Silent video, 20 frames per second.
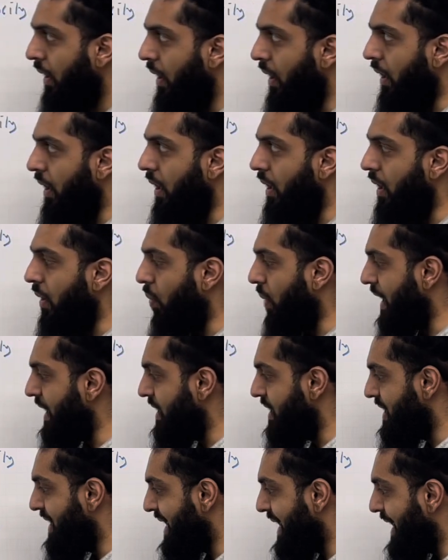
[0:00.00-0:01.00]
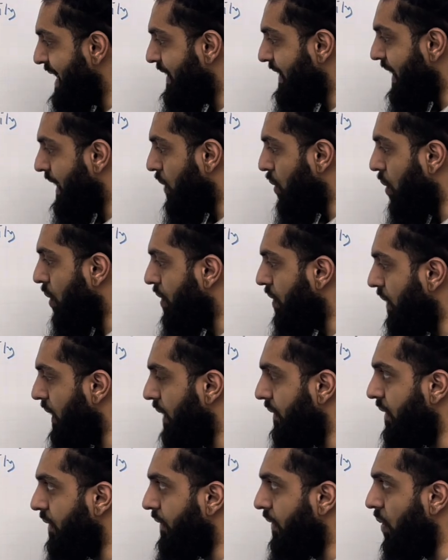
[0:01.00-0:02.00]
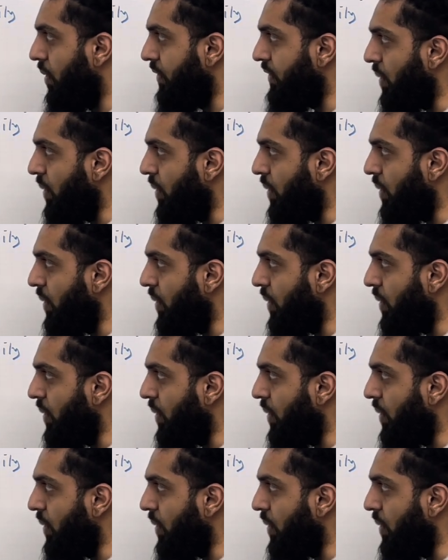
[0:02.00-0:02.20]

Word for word: when t is equal 3 over 4.